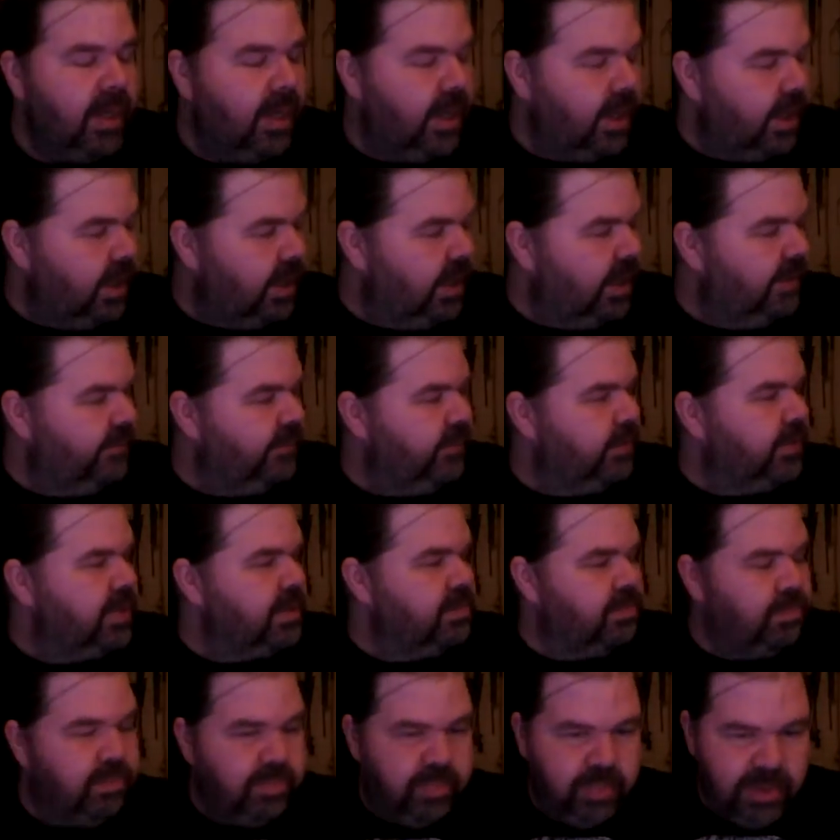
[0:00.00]
Uh, if it
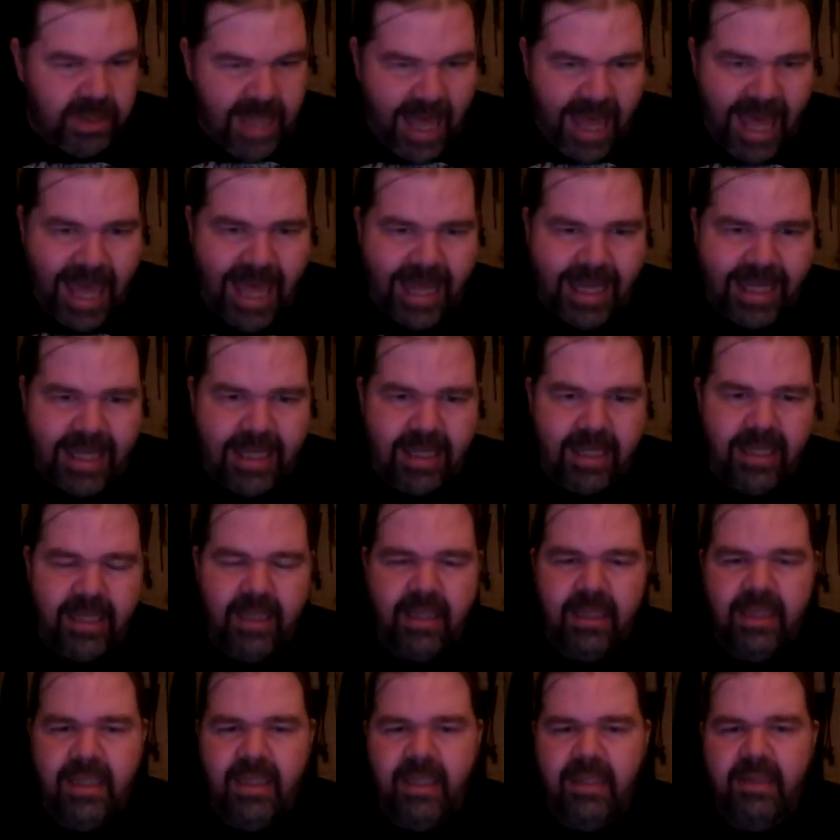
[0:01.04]
was black,
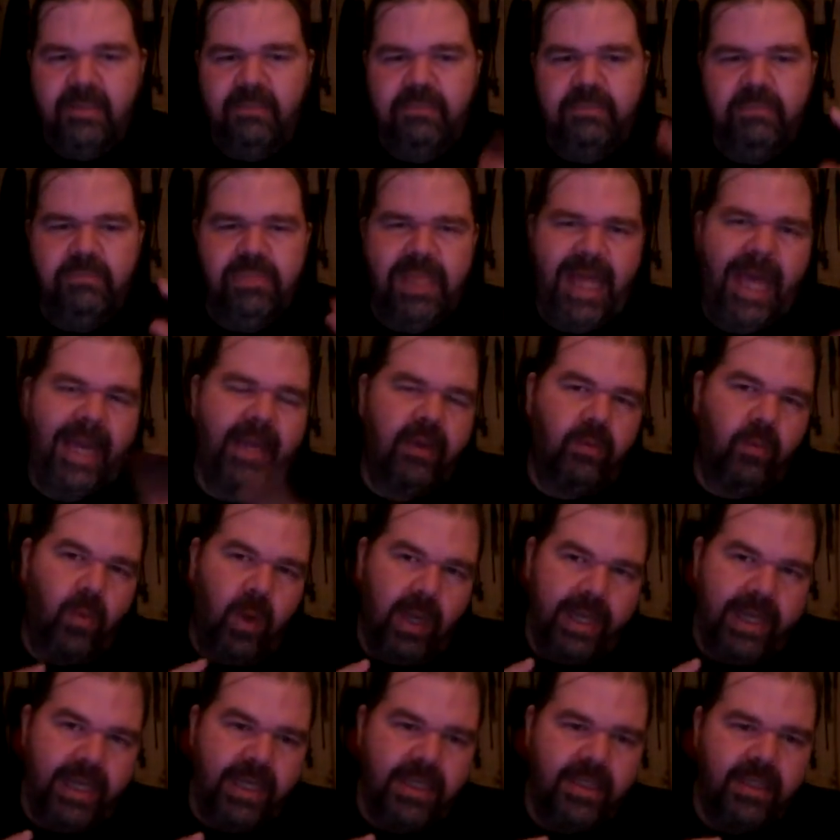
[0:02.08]
uh, black and
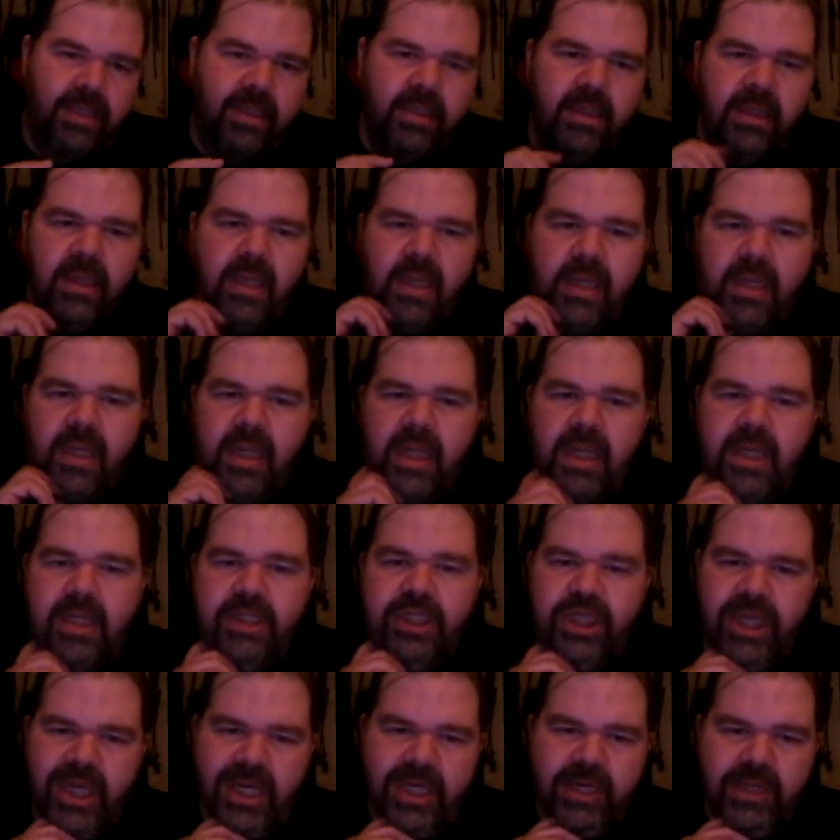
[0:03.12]
white, uh,
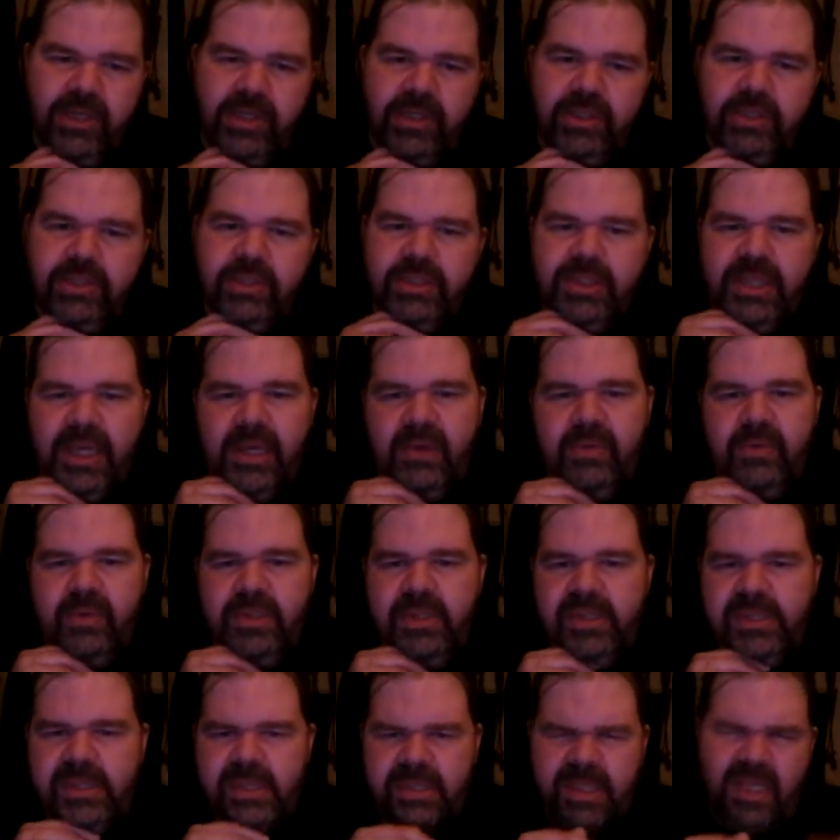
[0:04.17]
checker, that
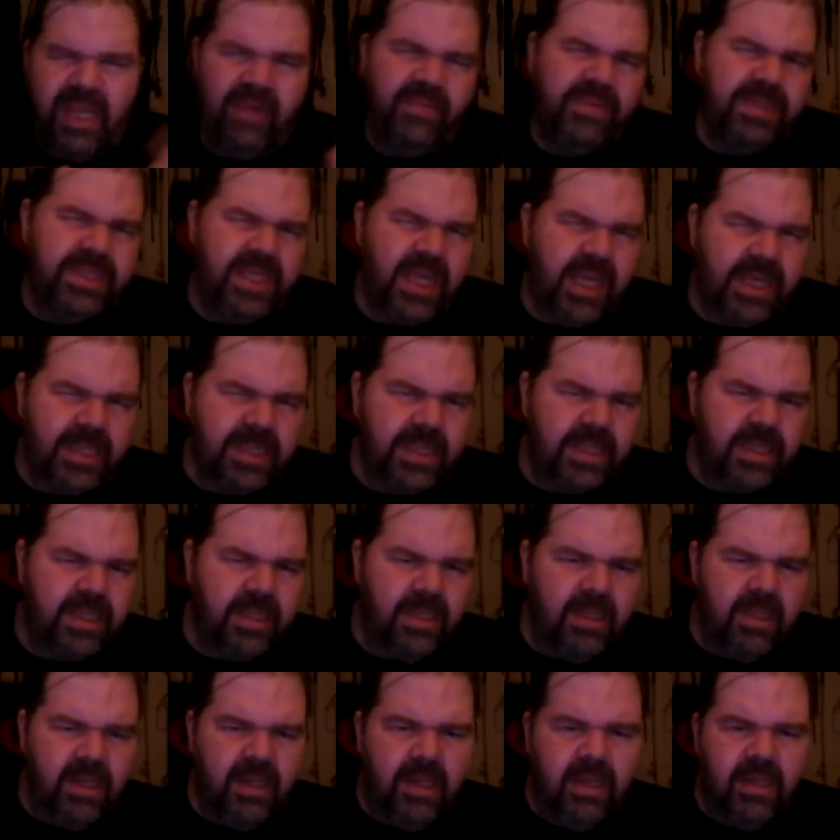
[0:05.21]
was safe sex,
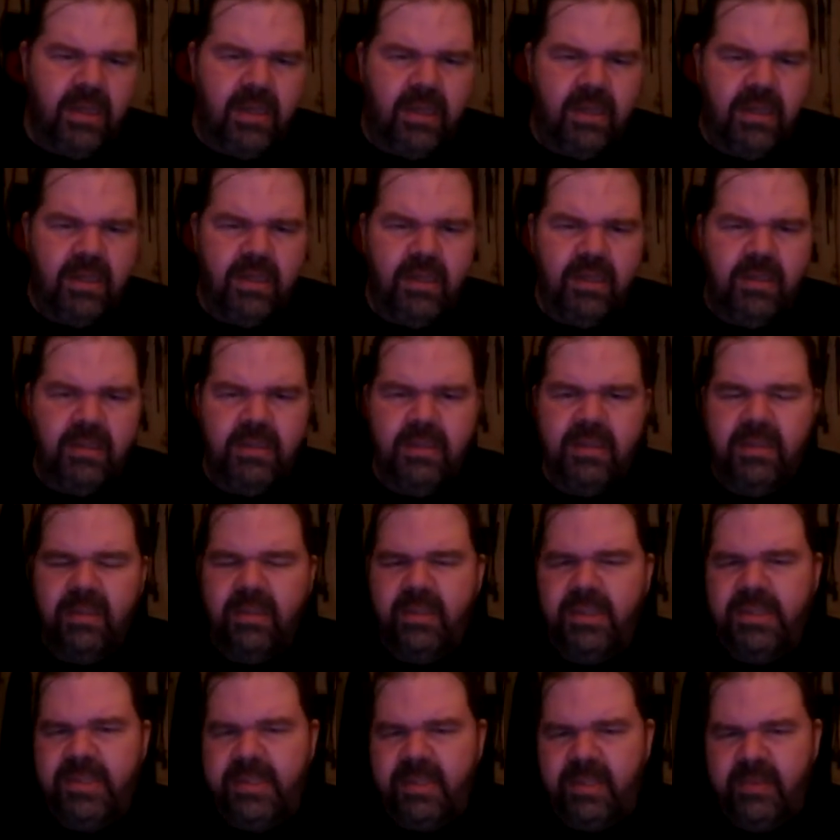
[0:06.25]
uh,
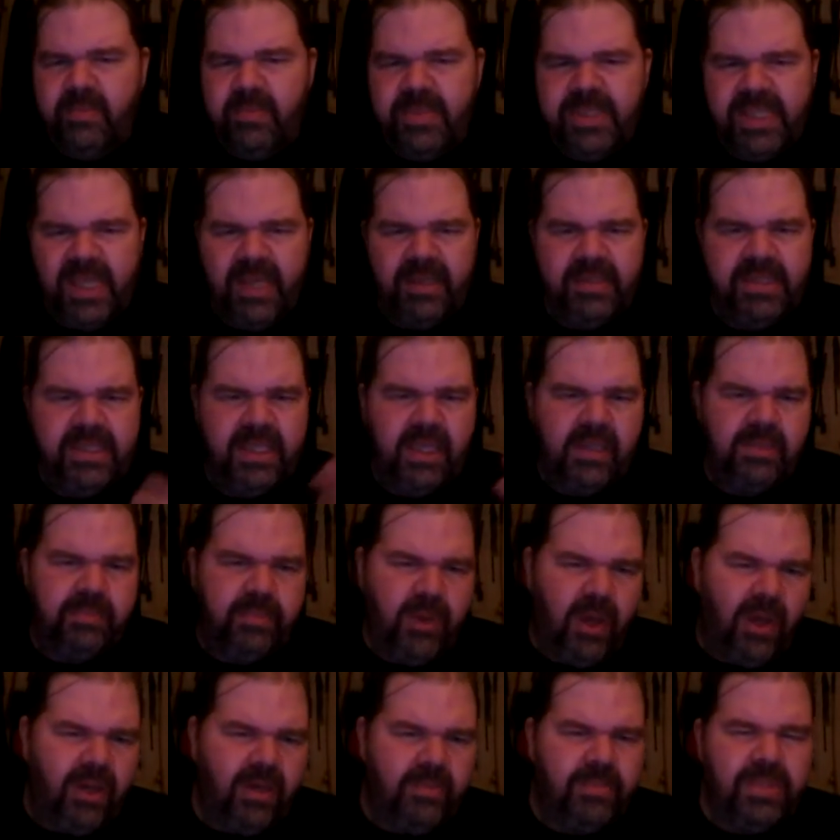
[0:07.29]
some safe sex
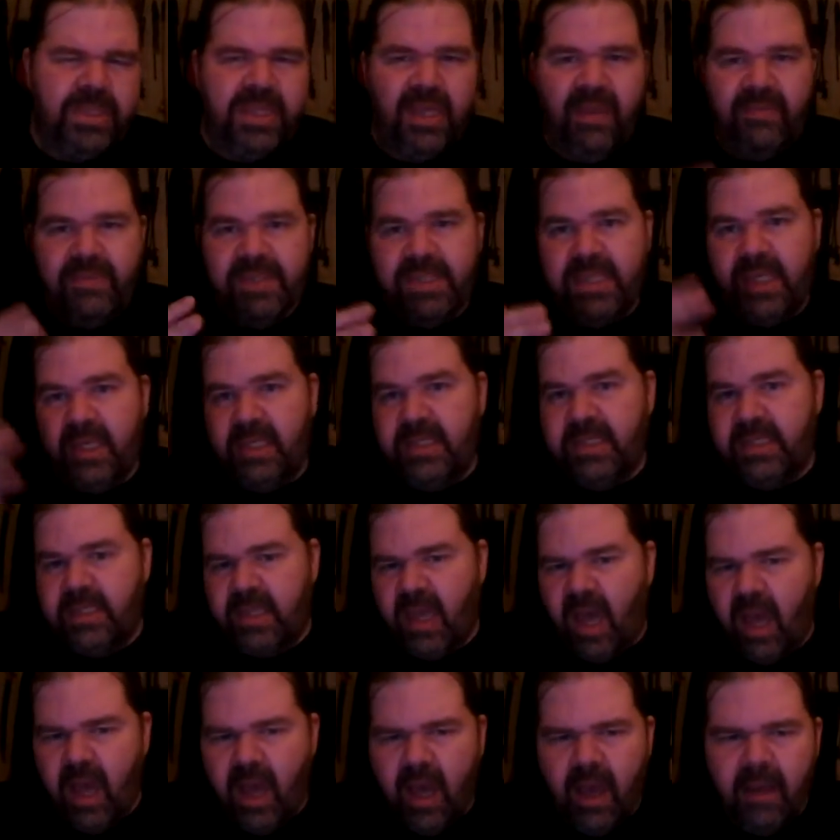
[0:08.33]
bottom, safe sex
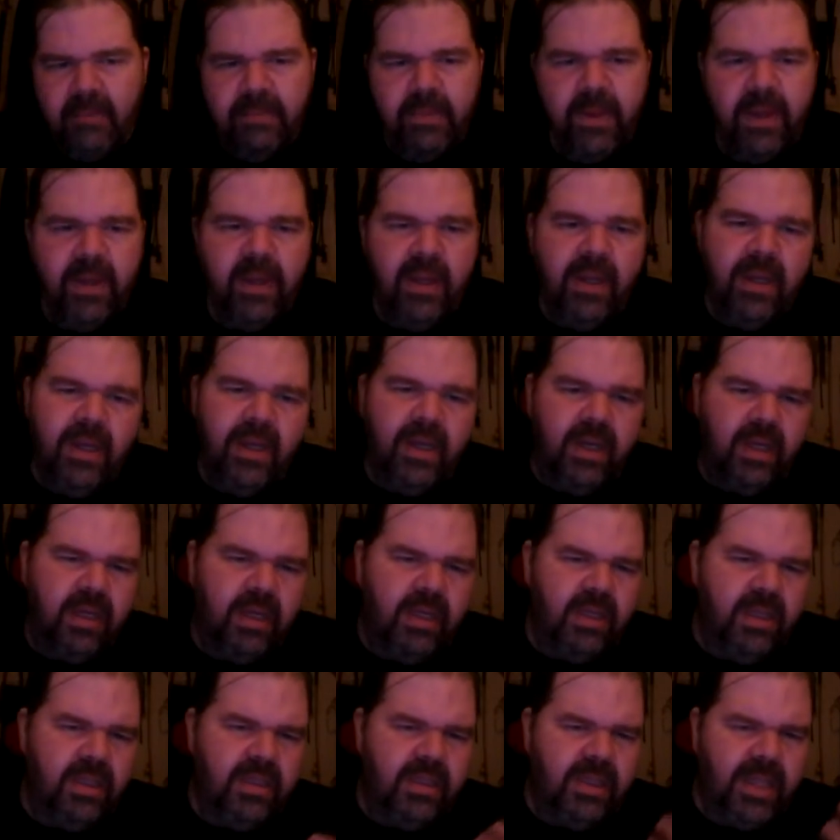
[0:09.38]
top,
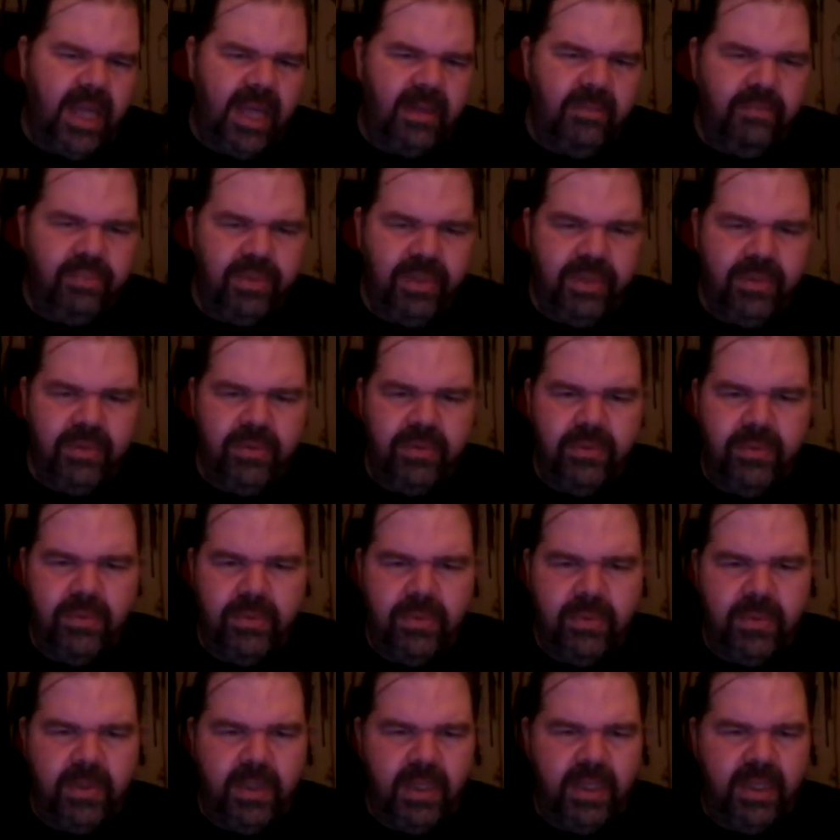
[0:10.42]
uh, light
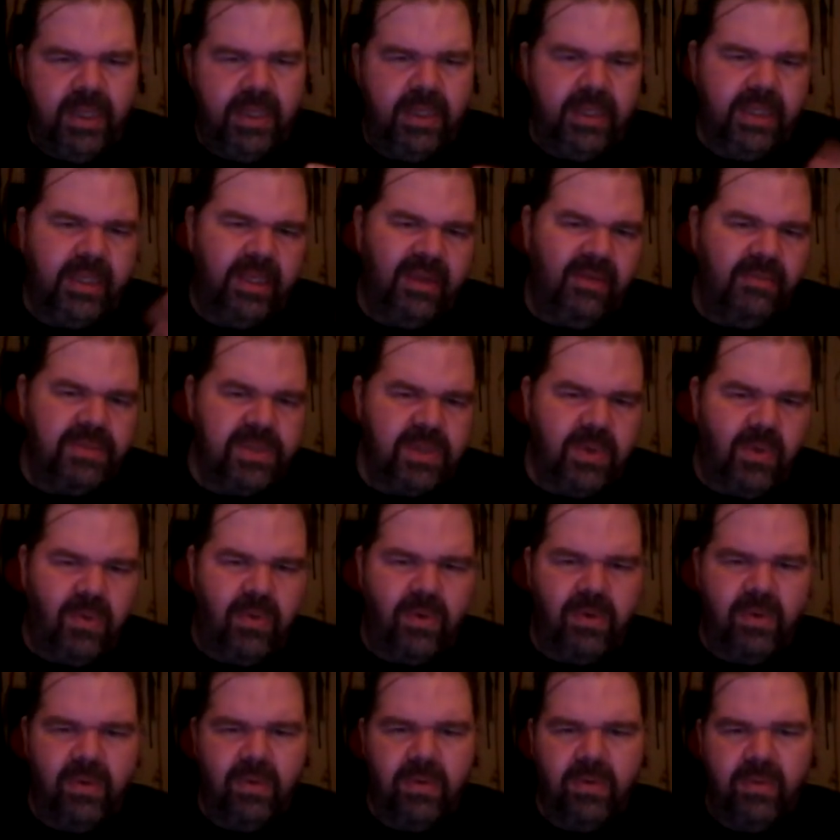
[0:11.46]
blue uh, Gibbs
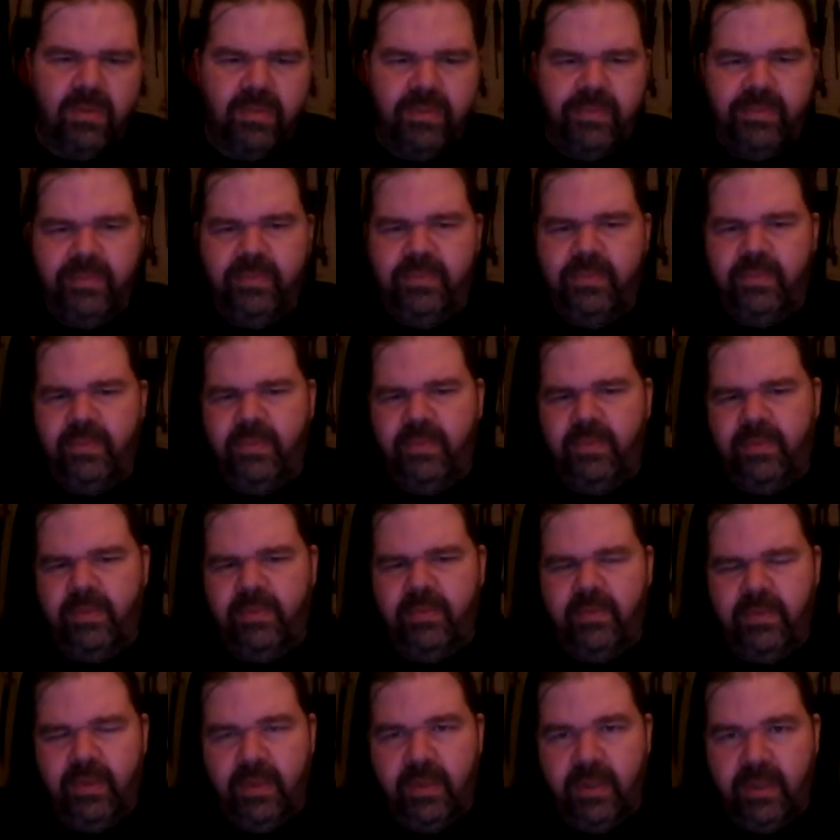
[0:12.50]
oral,
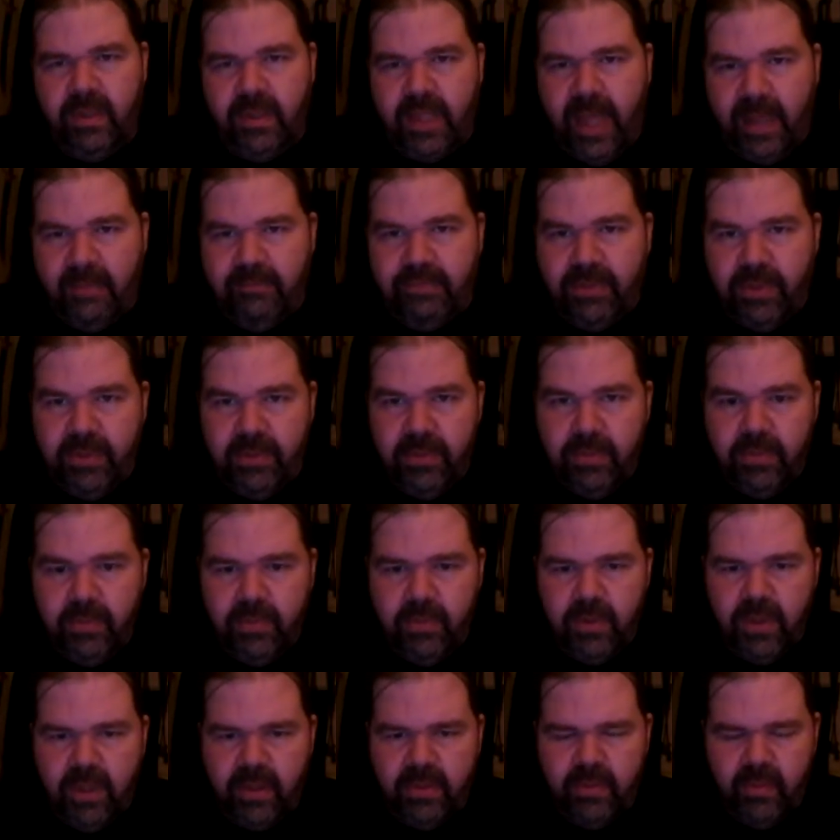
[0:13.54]
light
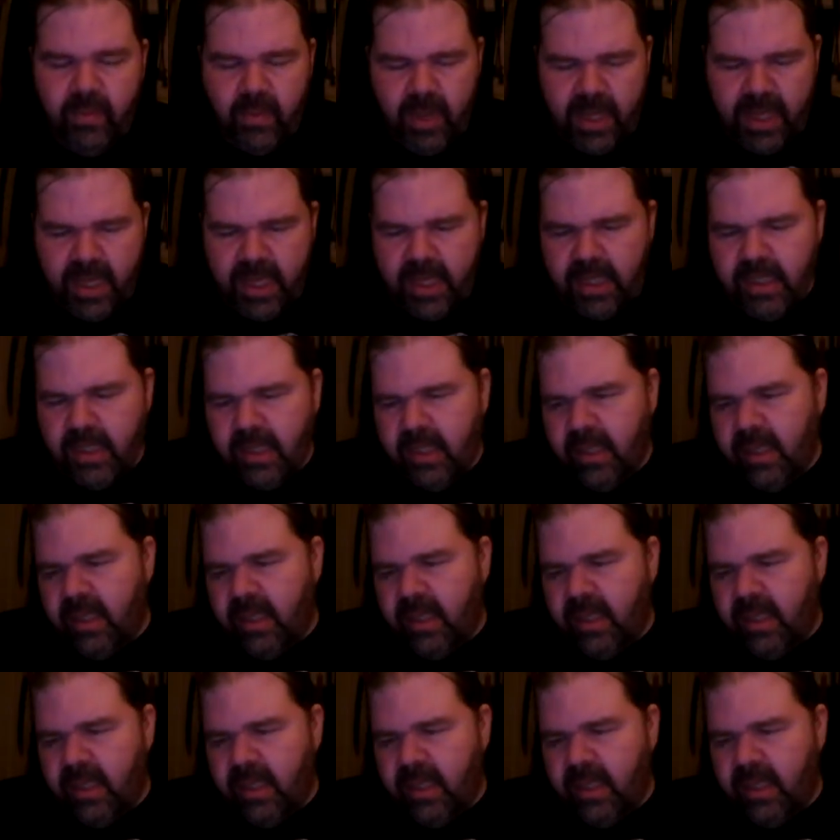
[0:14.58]
blue on the right,